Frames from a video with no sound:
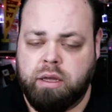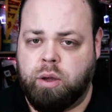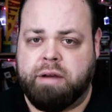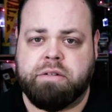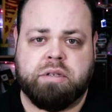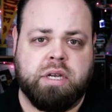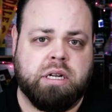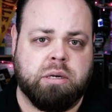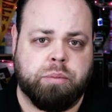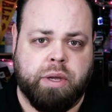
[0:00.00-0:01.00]
you have to set
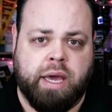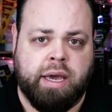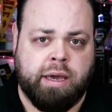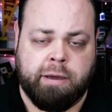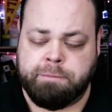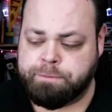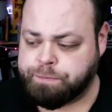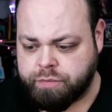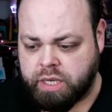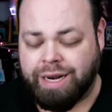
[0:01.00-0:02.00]
up a
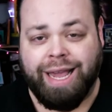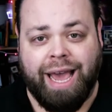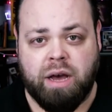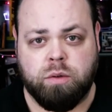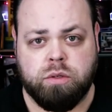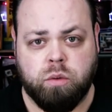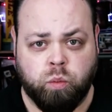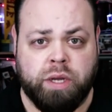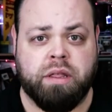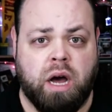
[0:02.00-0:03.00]
an account
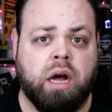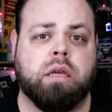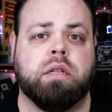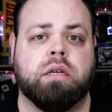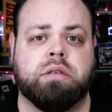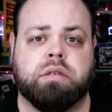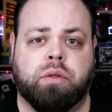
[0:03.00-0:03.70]
with Oculus